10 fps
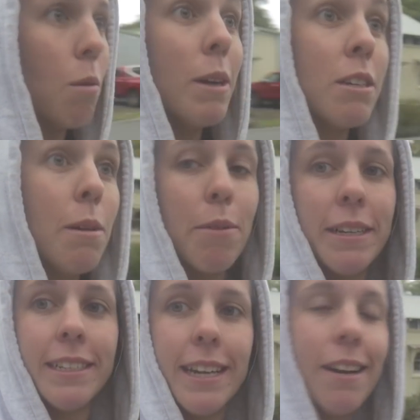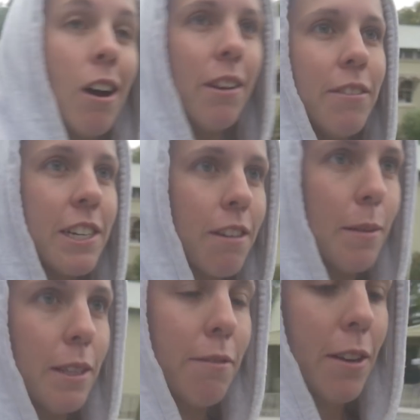We're doing presentations. Yeah, okay. Oh, you've
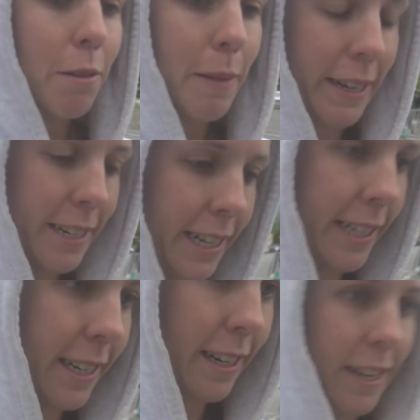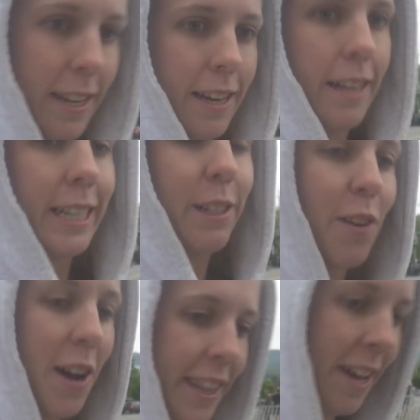interrupted the vlog, Matt. Jeez. It's
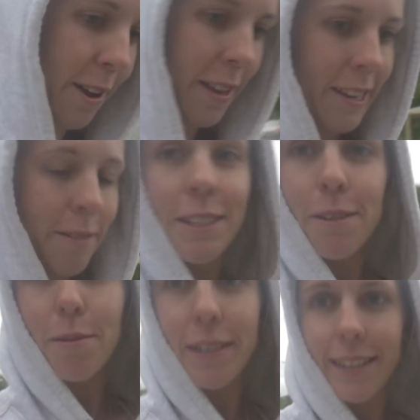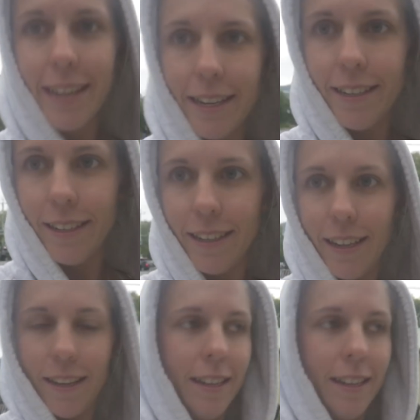fine, though. We're doing presentations now.